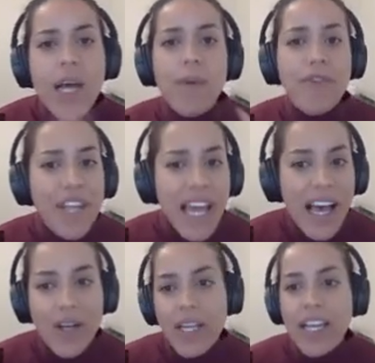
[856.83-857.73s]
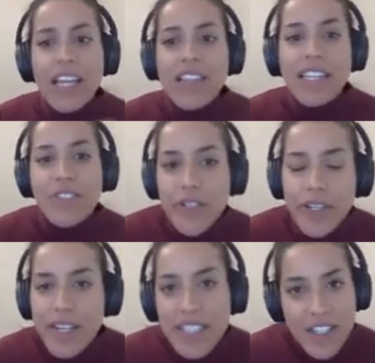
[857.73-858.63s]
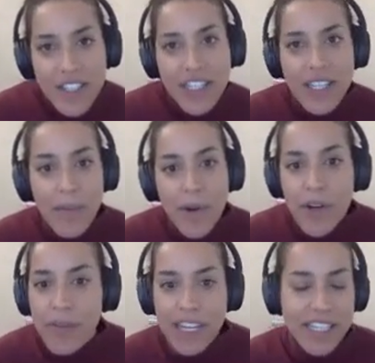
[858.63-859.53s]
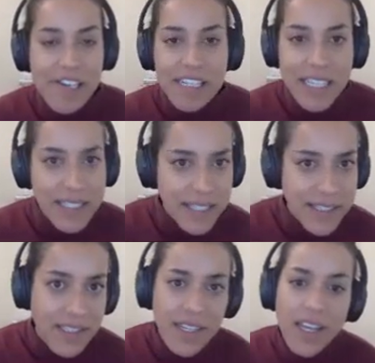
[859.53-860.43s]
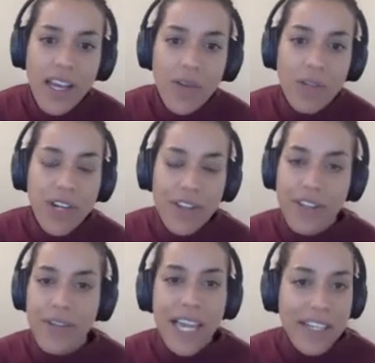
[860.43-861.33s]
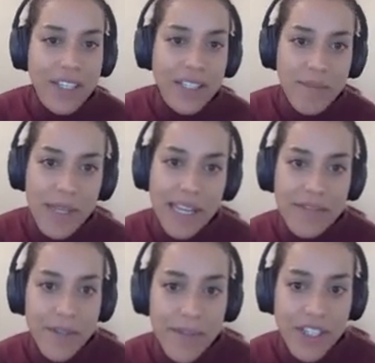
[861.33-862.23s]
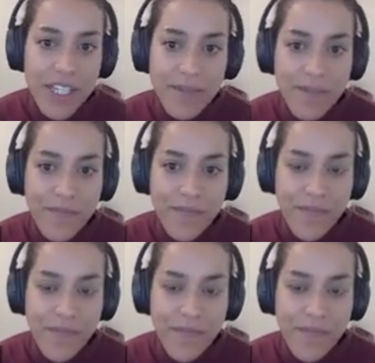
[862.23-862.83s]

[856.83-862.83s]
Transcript: But for now, let's turn our attention to protoplanetary disks, which are the locations of planet formation.